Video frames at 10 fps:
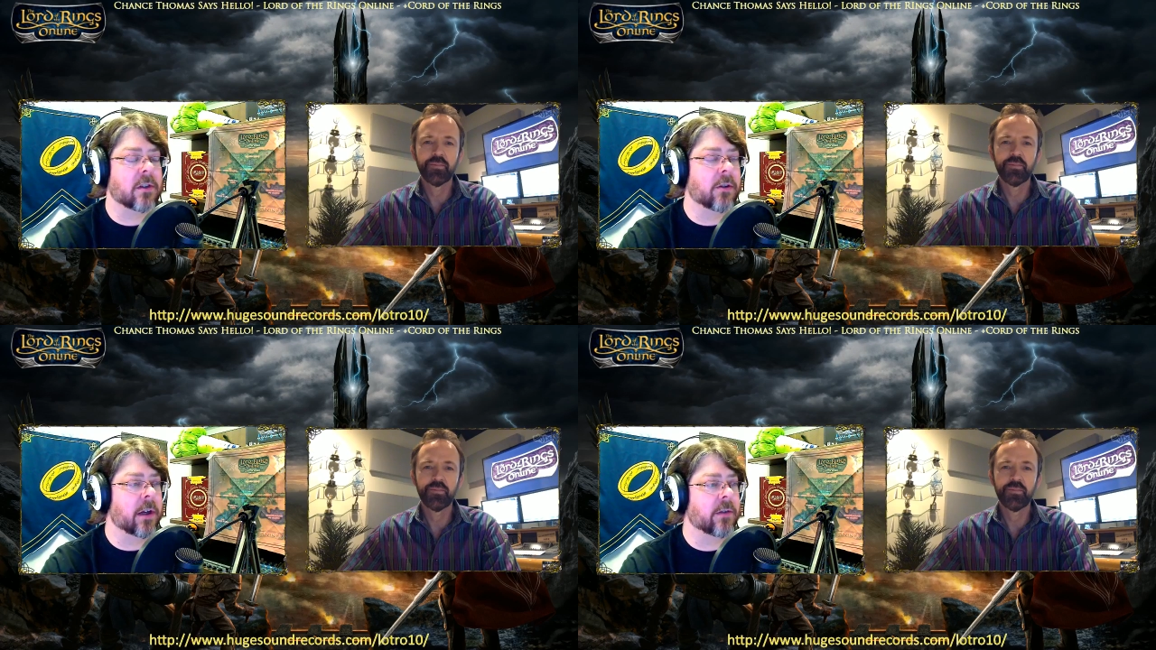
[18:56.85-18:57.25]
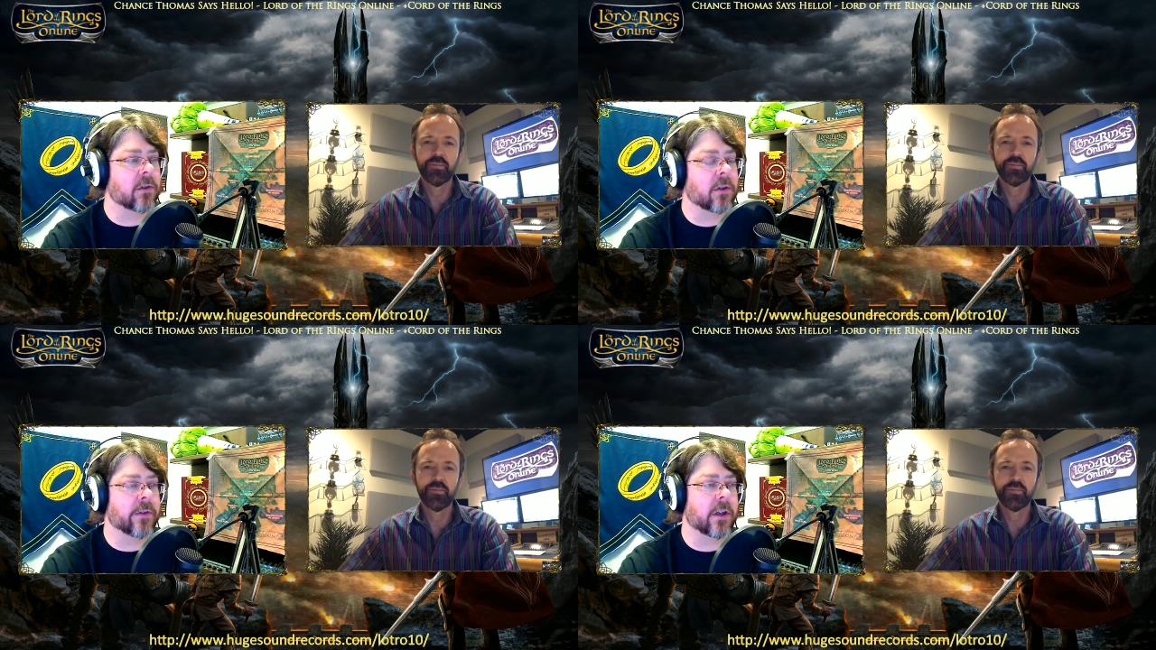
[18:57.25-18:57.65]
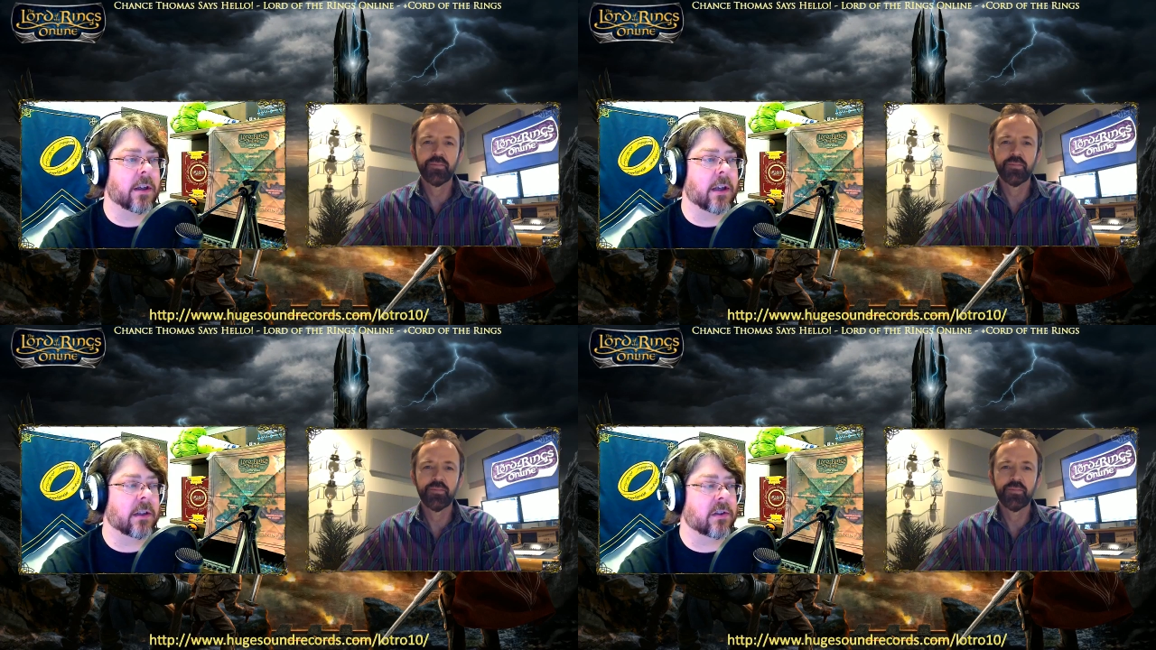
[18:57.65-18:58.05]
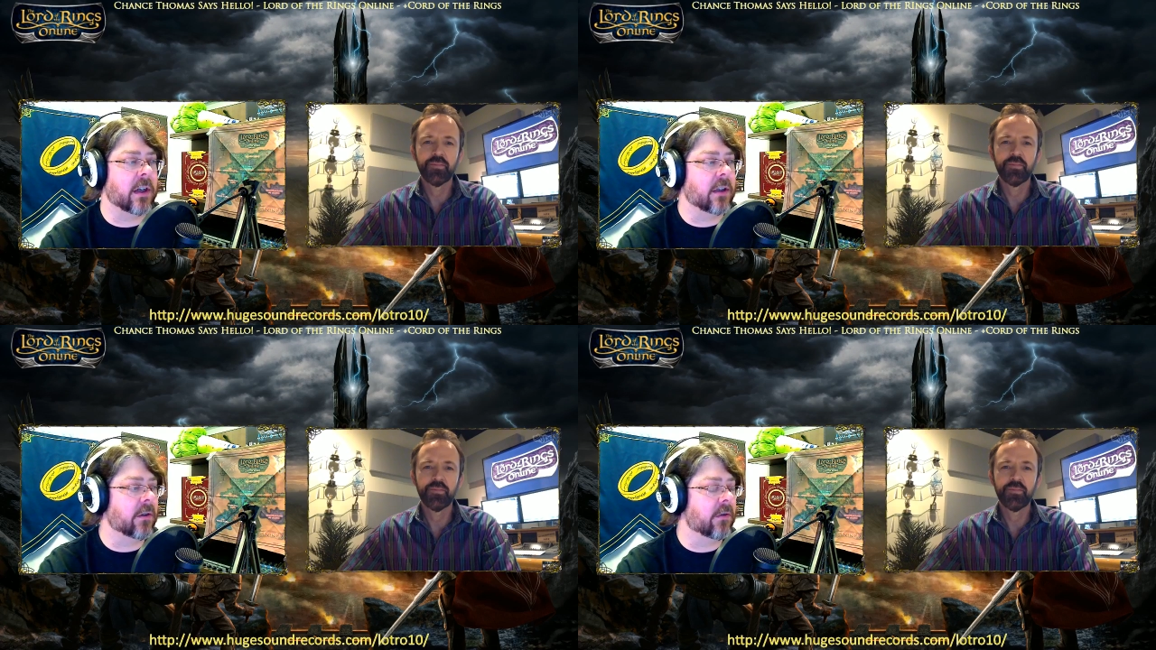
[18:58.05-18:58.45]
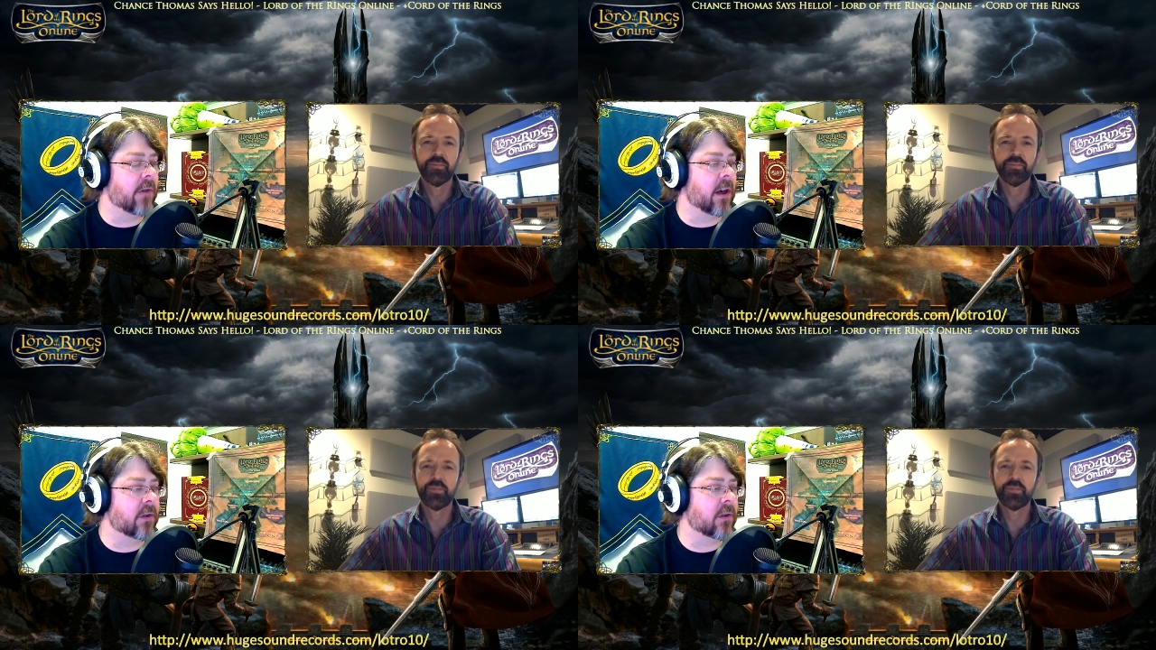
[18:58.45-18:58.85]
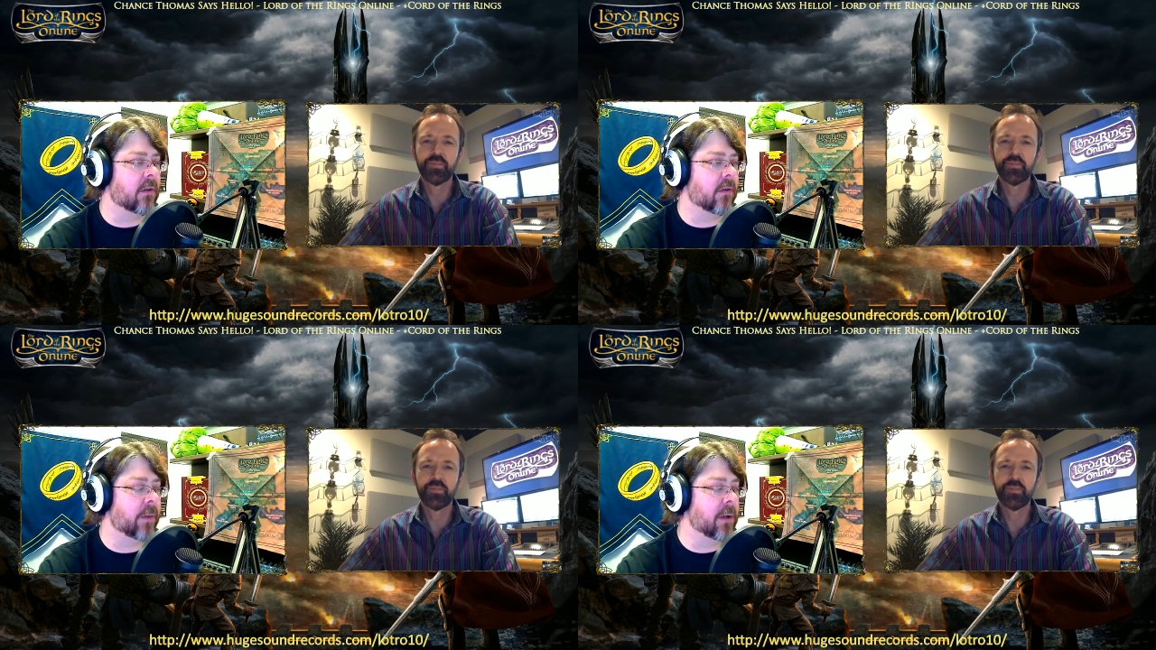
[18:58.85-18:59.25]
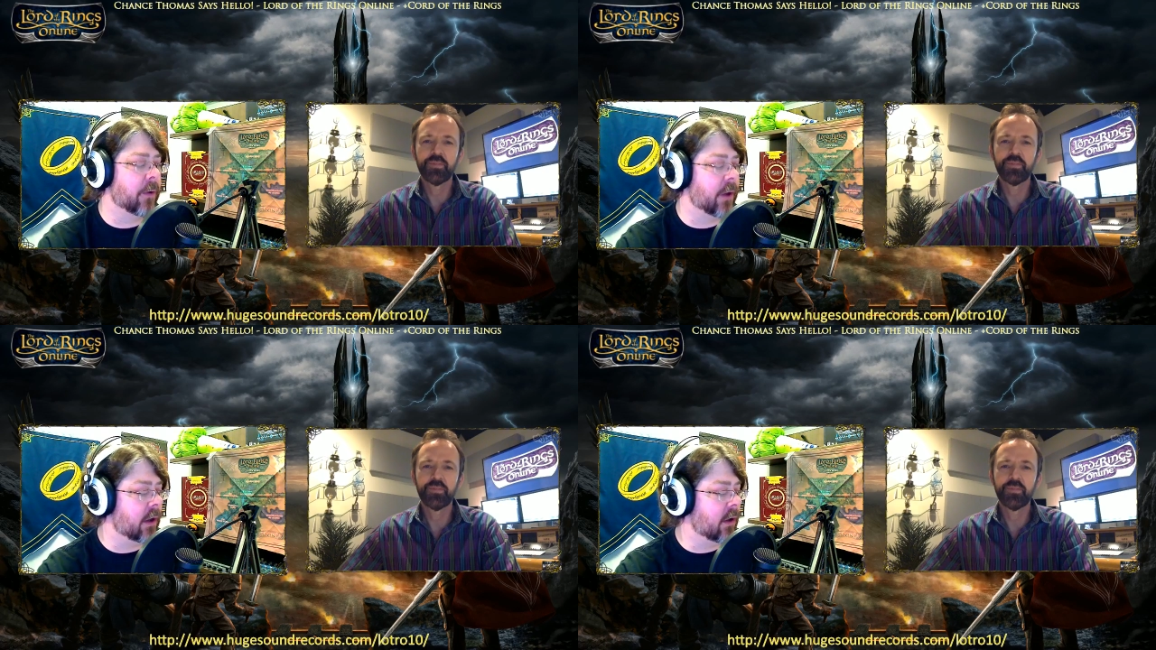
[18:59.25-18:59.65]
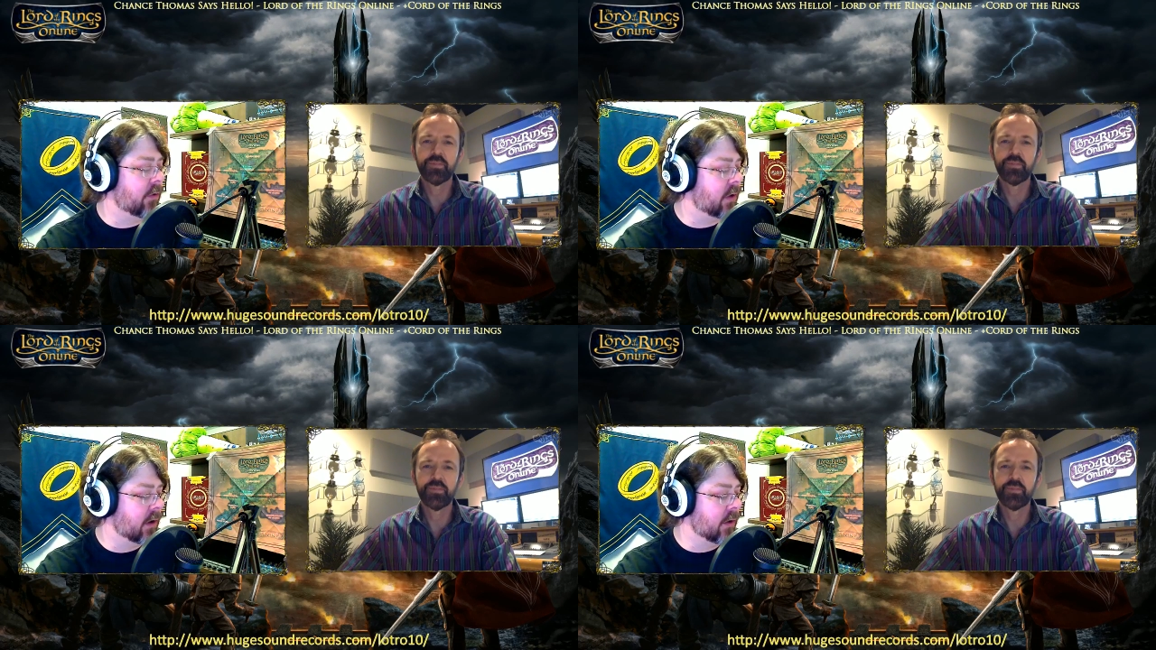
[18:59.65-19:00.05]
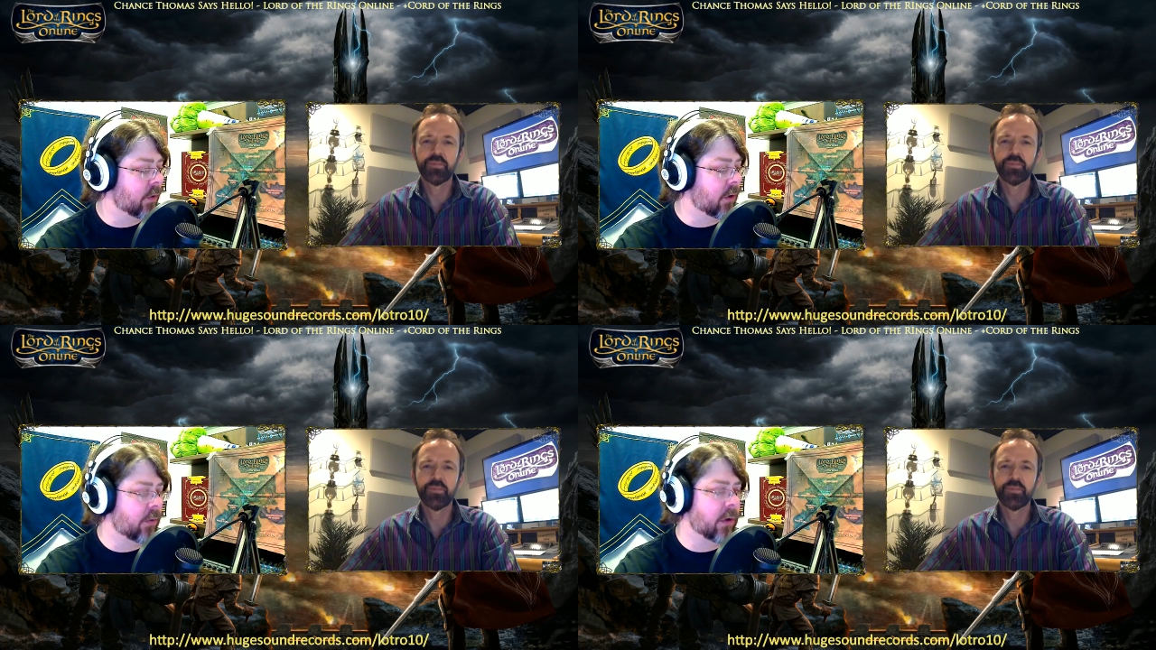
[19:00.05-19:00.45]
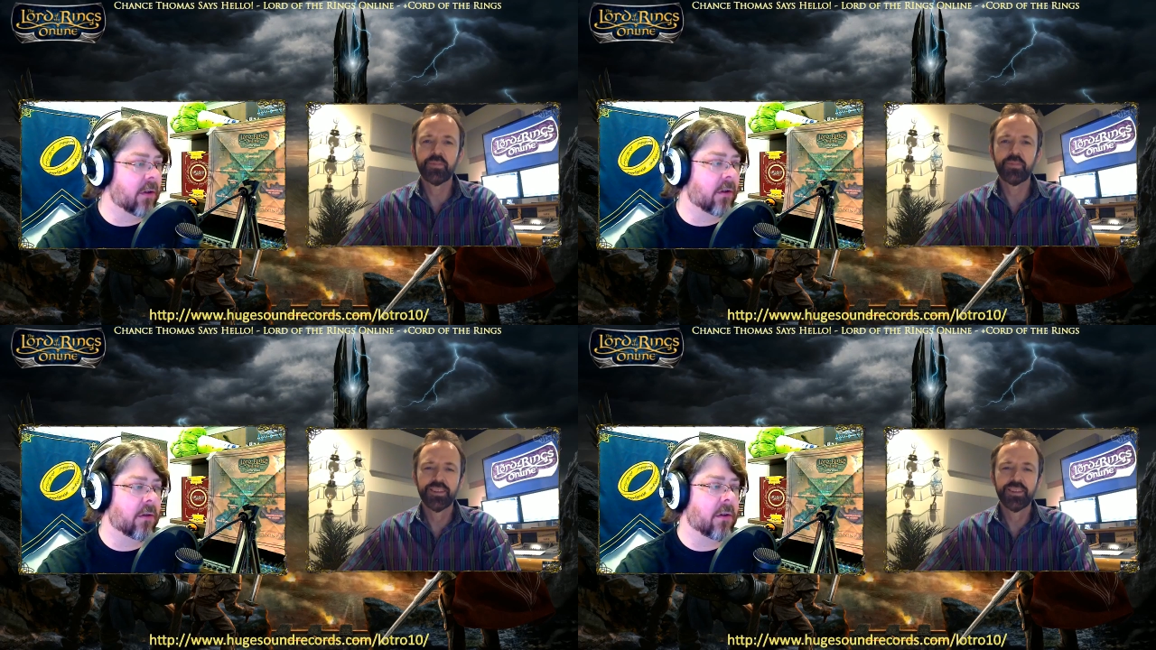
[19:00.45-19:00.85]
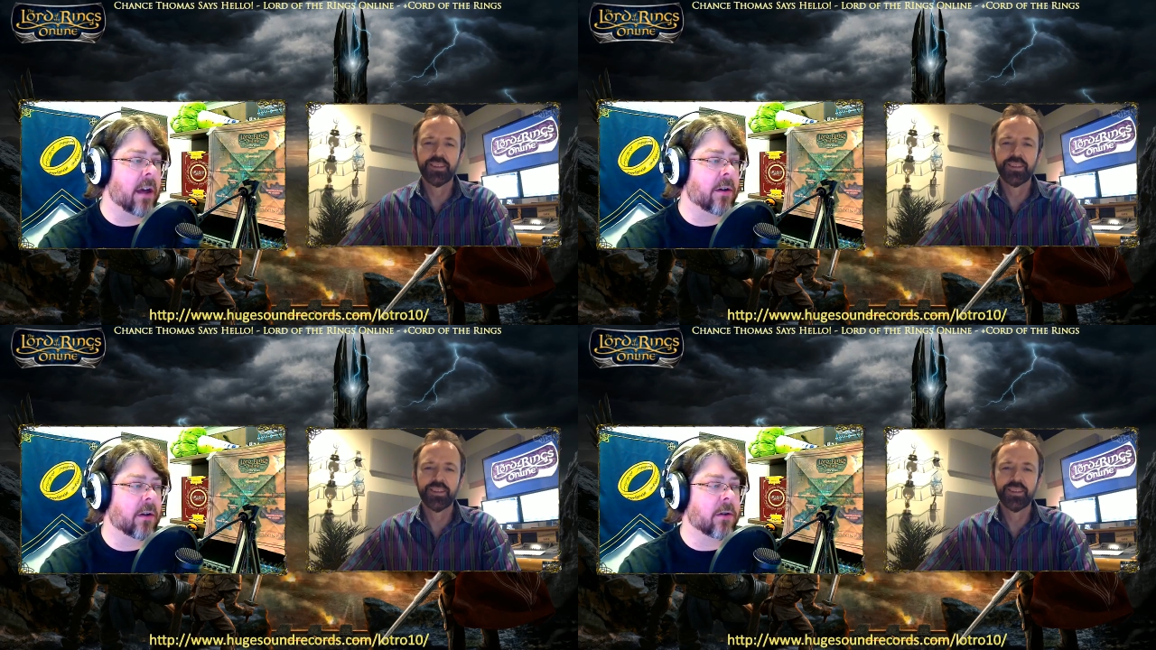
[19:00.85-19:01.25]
Speaker 1: Do you have sort of a, a standard roster of people that you tend to work with, or how do you go